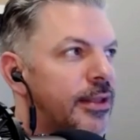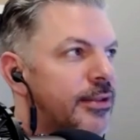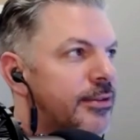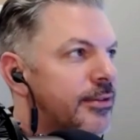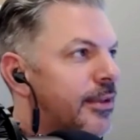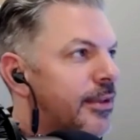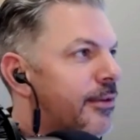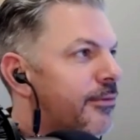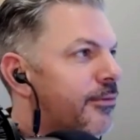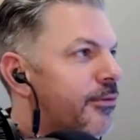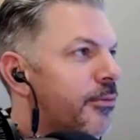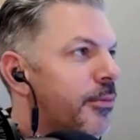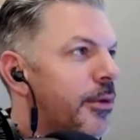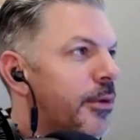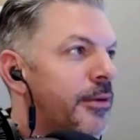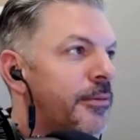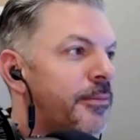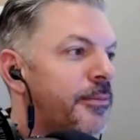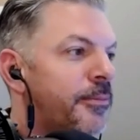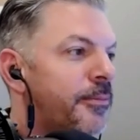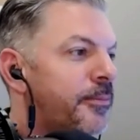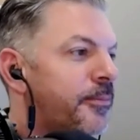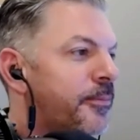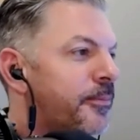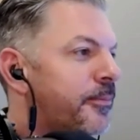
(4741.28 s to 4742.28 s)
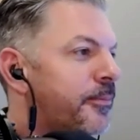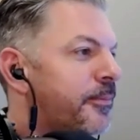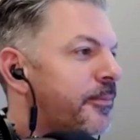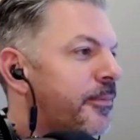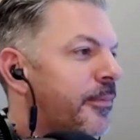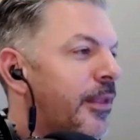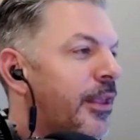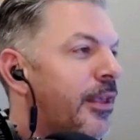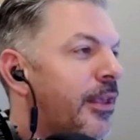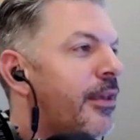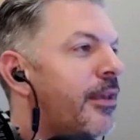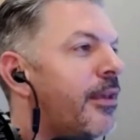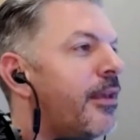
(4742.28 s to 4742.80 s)
and that's not for me,
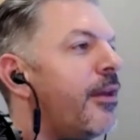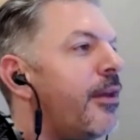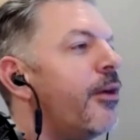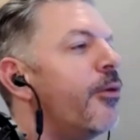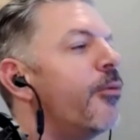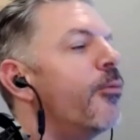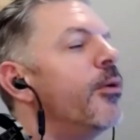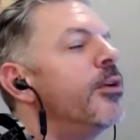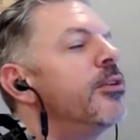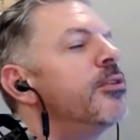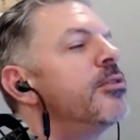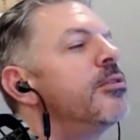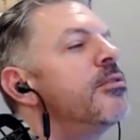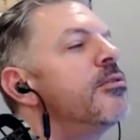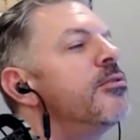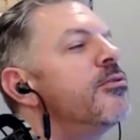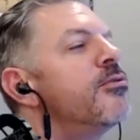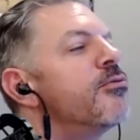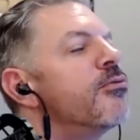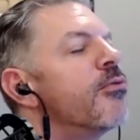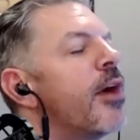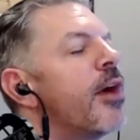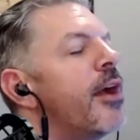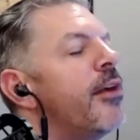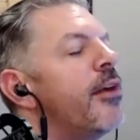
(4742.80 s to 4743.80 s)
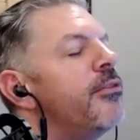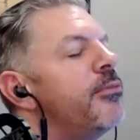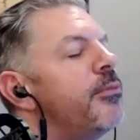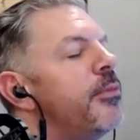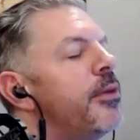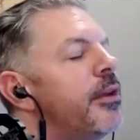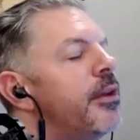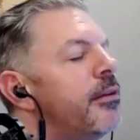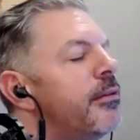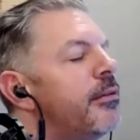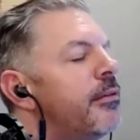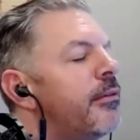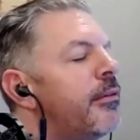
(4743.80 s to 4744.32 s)
which drives
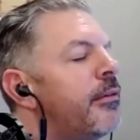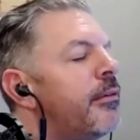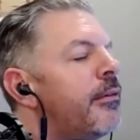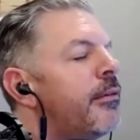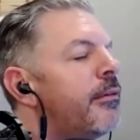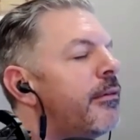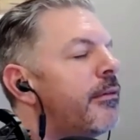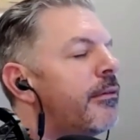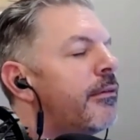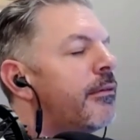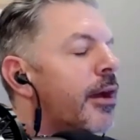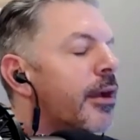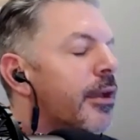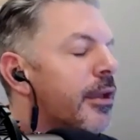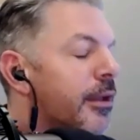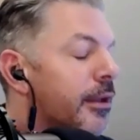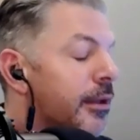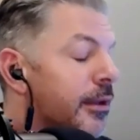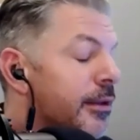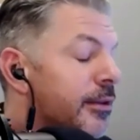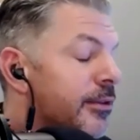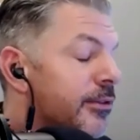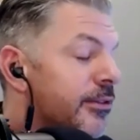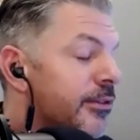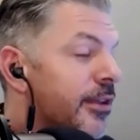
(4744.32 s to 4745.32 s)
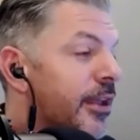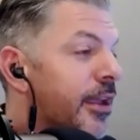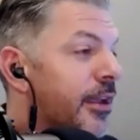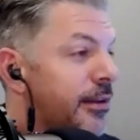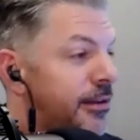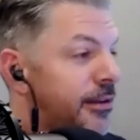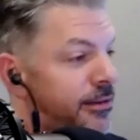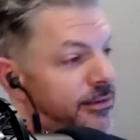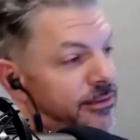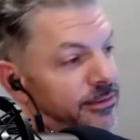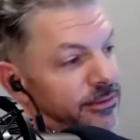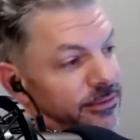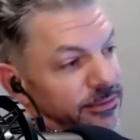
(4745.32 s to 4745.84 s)
me fucking
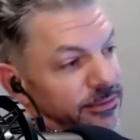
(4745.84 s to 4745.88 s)
insane.